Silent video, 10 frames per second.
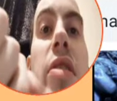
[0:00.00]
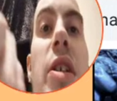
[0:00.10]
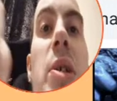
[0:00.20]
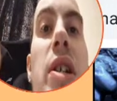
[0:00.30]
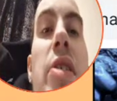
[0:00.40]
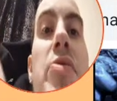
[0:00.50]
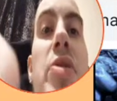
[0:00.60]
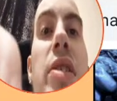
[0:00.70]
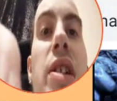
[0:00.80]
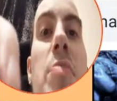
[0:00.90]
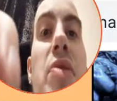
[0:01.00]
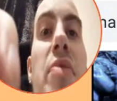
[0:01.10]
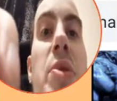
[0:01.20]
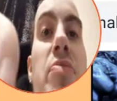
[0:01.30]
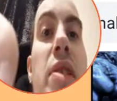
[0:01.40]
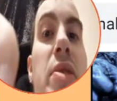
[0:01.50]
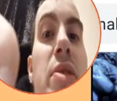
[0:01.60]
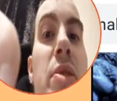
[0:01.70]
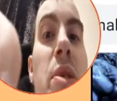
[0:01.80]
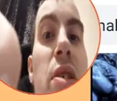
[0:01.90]
He's a character that can be resurrected
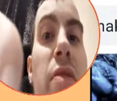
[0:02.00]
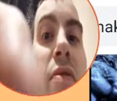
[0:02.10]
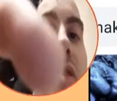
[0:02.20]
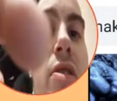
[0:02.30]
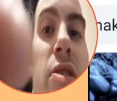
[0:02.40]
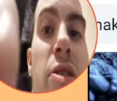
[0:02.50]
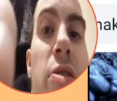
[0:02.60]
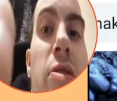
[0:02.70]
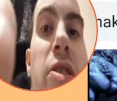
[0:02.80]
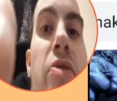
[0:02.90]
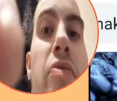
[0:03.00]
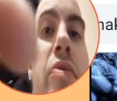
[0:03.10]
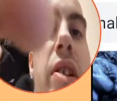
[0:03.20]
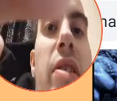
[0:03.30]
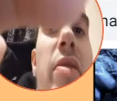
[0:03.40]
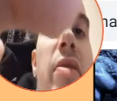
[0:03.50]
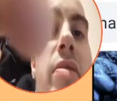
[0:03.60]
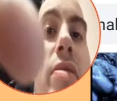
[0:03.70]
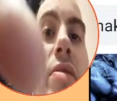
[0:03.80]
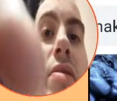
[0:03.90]
and stuff. Harley Quinn, not,
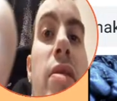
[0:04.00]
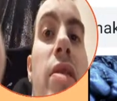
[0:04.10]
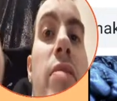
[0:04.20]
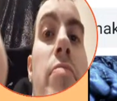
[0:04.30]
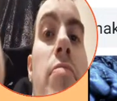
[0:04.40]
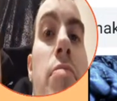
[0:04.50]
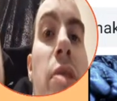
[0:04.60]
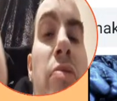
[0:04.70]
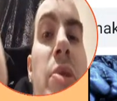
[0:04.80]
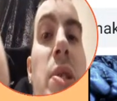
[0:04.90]
um, I wouldn't